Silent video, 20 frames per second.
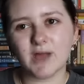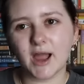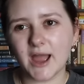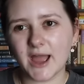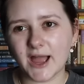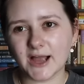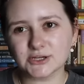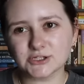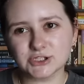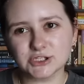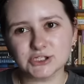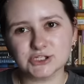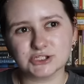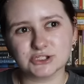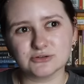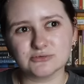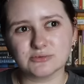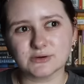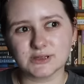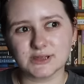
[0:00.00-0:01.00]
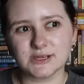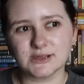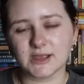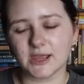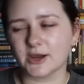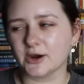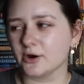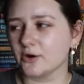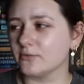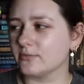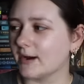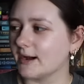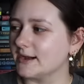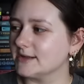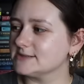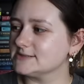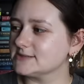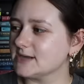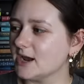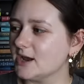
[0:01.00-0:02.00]
I actually do really like her
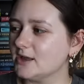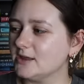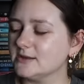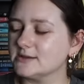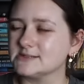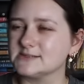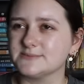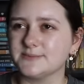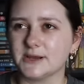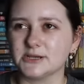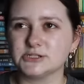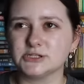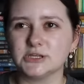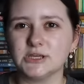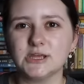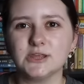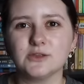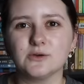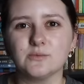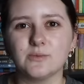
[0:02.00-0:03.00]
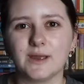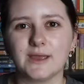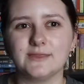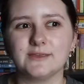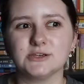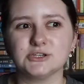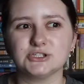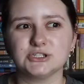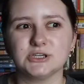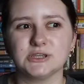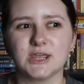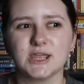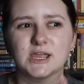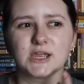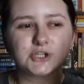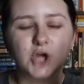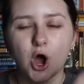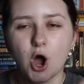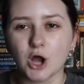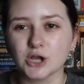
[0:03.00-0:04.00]
writing style, especially the way that she like
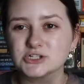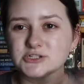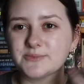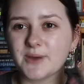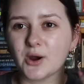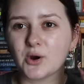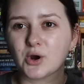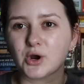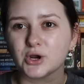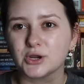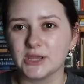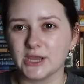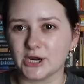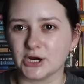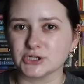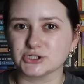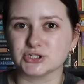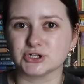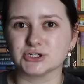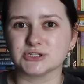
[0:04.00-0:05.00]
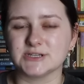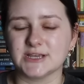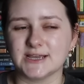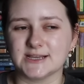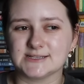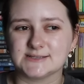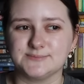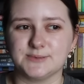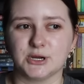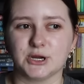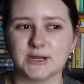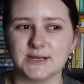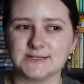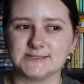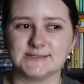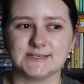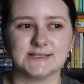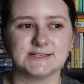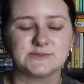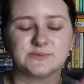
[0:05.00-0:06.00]
talks about her character's
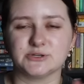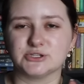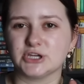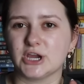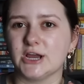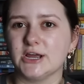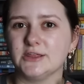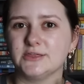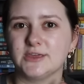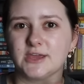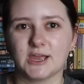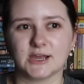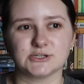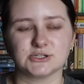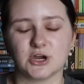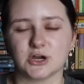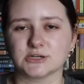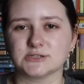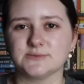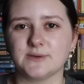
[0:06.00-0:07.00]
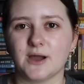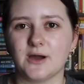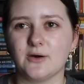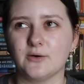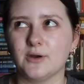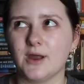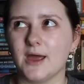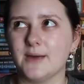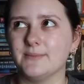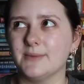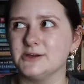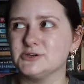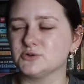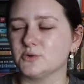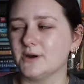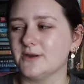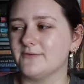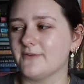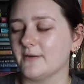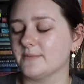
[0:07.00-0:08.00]
experiences, which I think I talked about at my
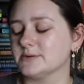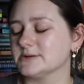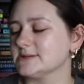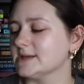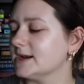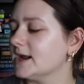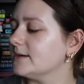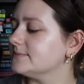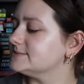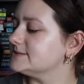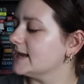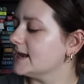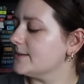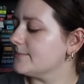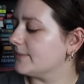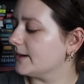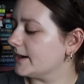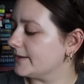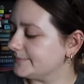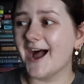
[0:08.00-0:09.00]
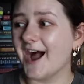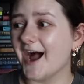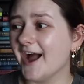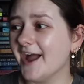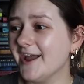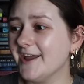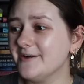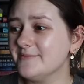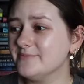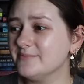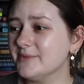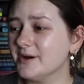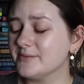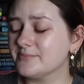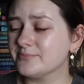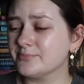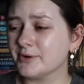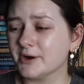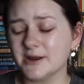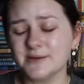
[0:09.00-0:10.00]
twenty-five percent update, but I'm
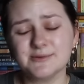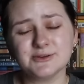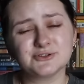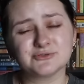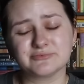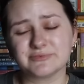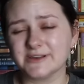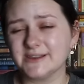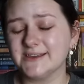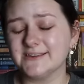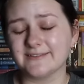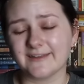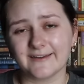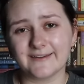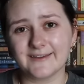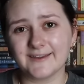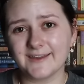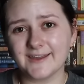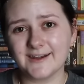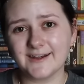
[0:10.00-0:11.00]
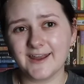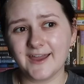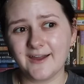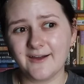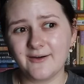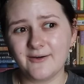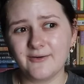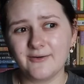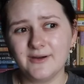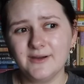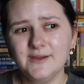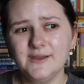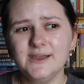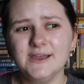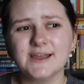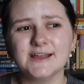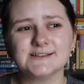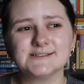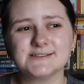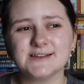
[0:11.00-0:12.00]
pretty much really liking it now.
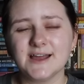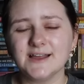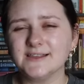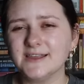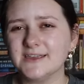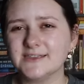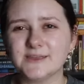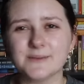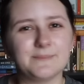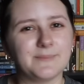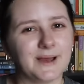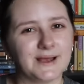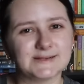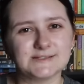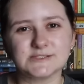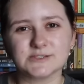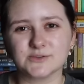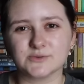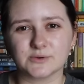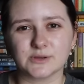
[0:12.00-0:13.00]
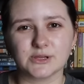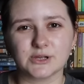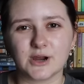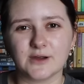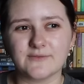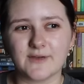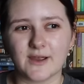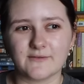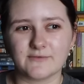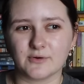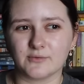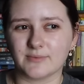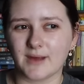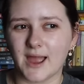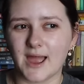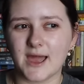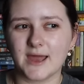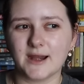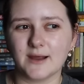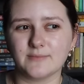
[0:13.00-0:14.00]
It's not like the best thriller I've ever
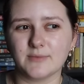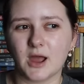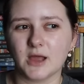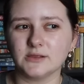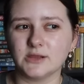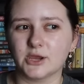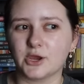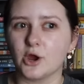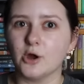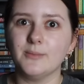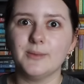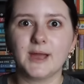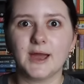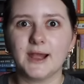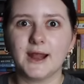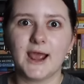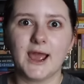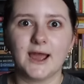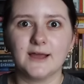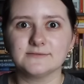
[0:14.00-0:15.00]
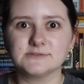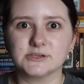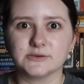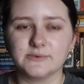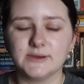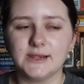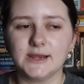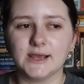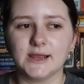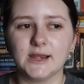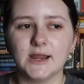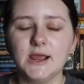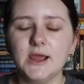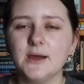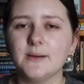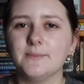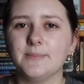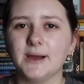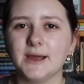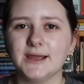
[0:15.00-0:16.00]
read. I'm not like, oh my God, I have to read it,
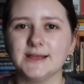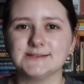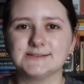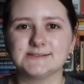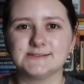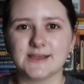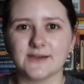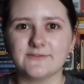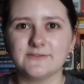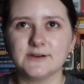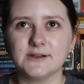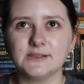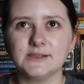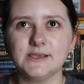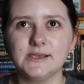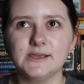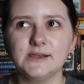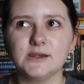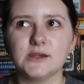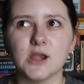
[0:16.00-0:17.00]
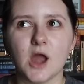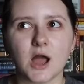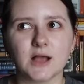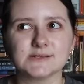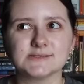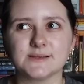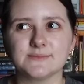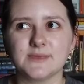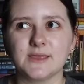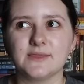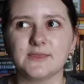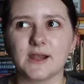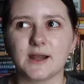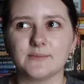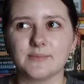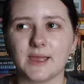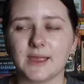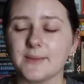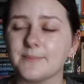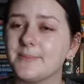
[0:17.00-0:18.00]
but it's definitely not something that
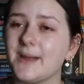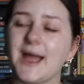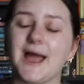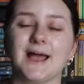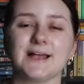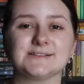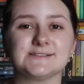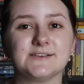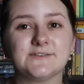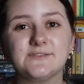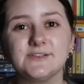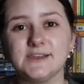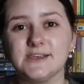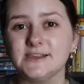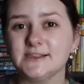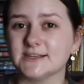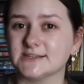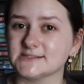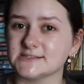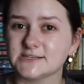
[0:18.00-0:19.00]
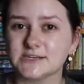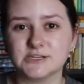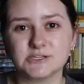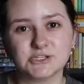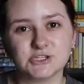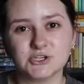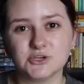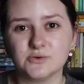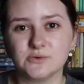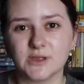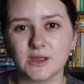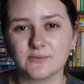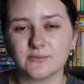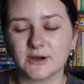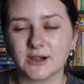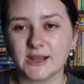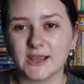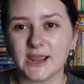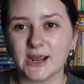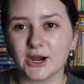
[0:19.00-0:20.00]
I'm like passively listening to while I'm
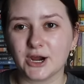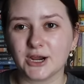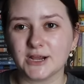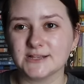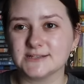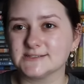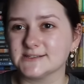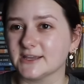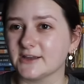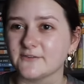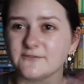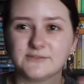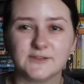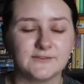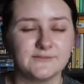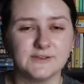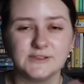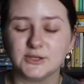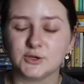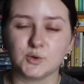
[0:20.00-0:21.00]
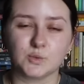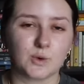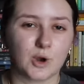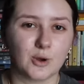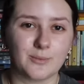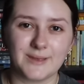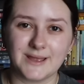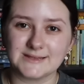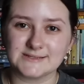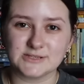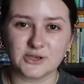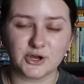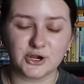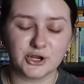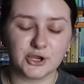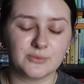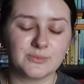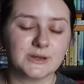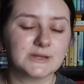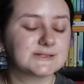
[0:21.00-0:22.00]
running errands, like a fluffy little romance
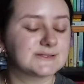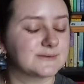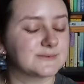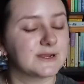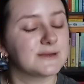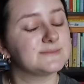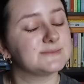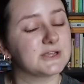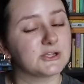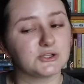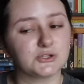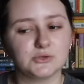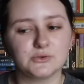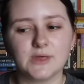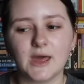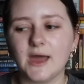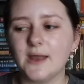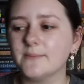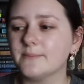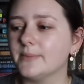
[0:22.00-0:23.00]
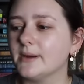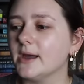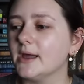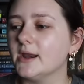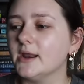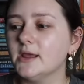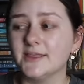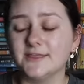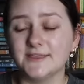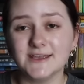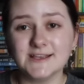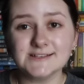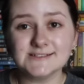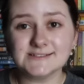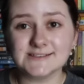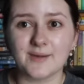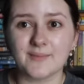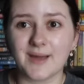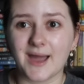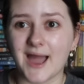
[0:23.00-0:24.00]
audiobook. Sometimes I'll do that, but
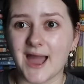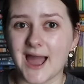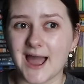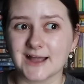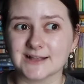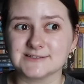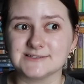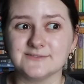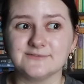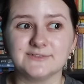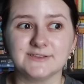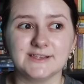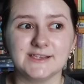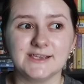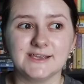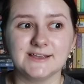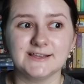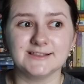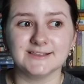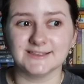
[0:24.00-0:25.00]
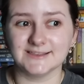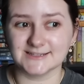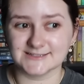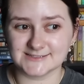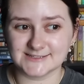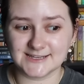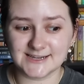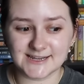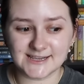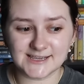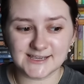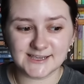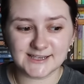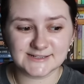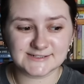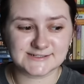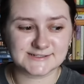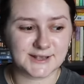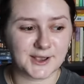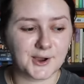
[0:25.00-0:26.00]
this I'm actively
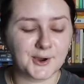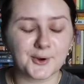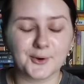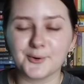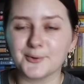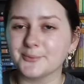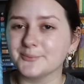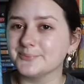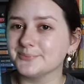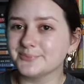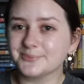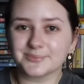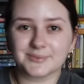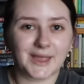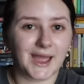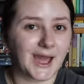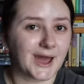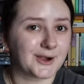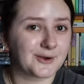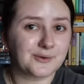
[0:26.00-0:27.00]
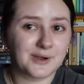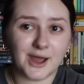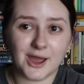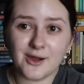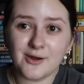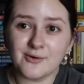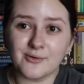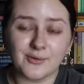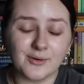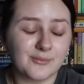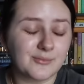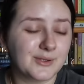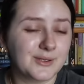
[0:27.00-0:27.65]
listening, so I don't know.